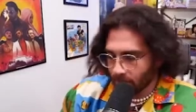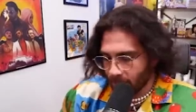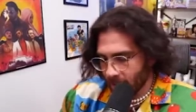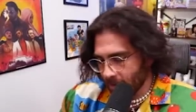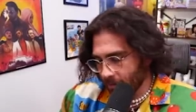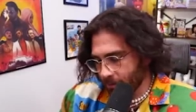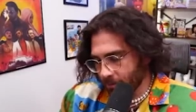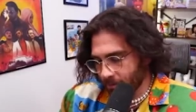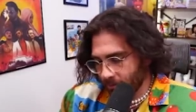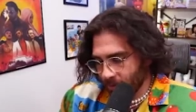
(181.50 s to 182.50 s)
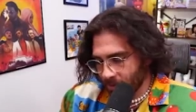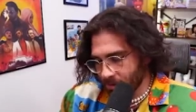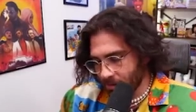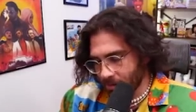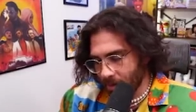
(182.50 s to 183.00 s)
God, I wonder if he has a
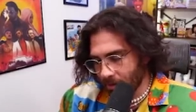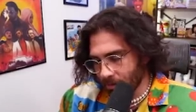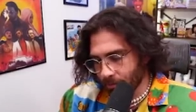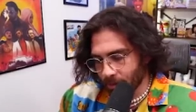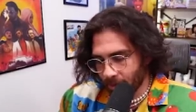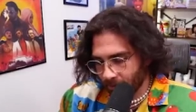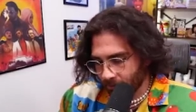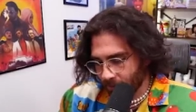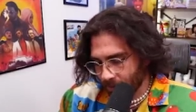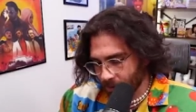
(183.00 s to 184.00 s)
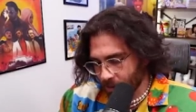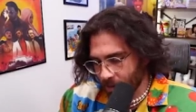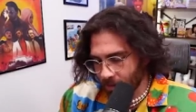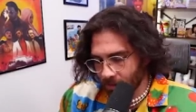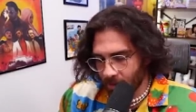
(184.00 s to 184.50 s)
standum like fucking
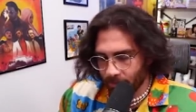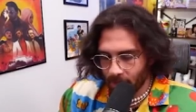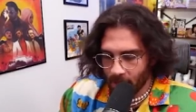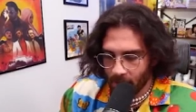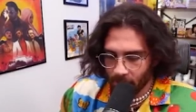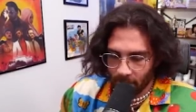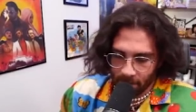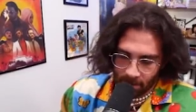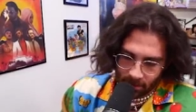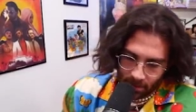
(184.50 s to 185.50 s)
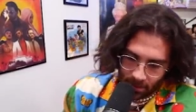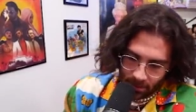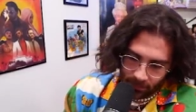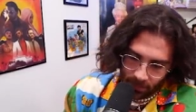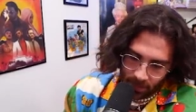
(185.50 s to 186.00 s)
Johnny Depp now, and then they're
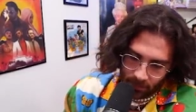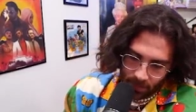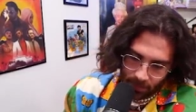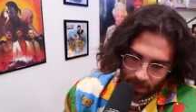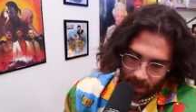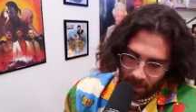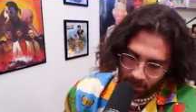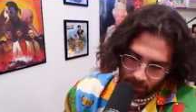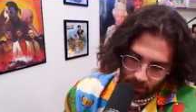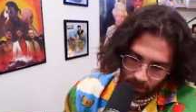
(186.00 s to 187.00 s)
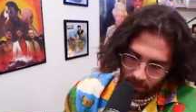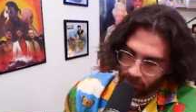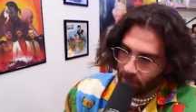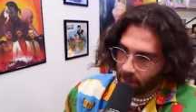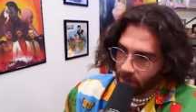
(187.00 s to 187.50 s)
gonna fucking rip my asshole into
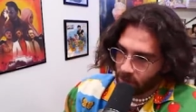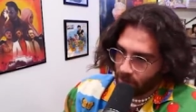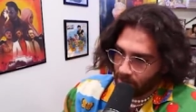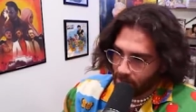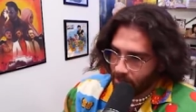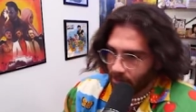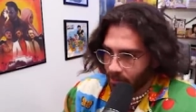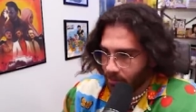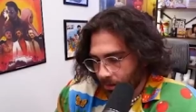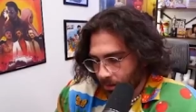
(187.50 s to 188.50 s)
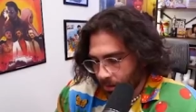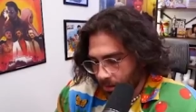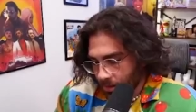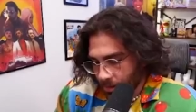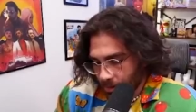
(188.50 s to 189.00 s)
fucking shreds too.
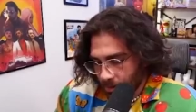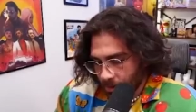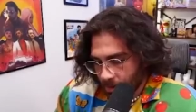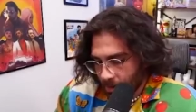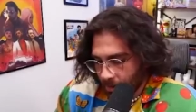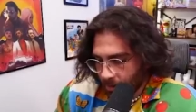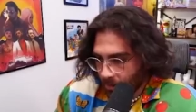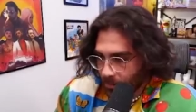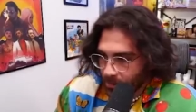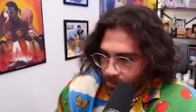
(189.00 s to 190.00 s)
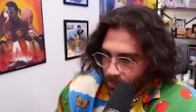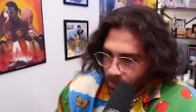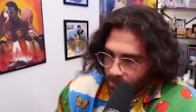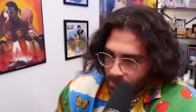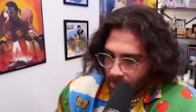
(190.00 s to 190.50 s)
Ay ay ay. At this
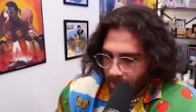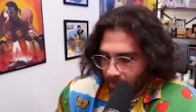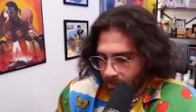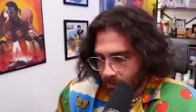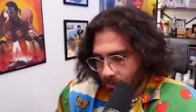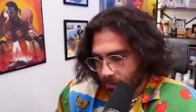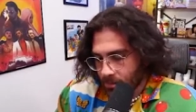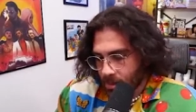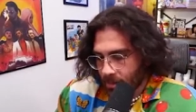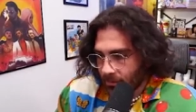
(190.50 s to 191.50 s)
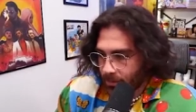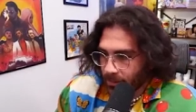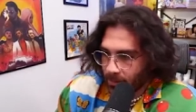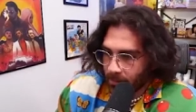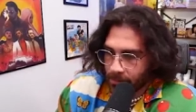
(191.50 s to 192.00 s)
point, it's like it's not even about
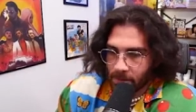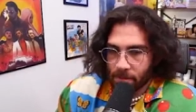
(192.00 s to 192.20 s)
the arguments.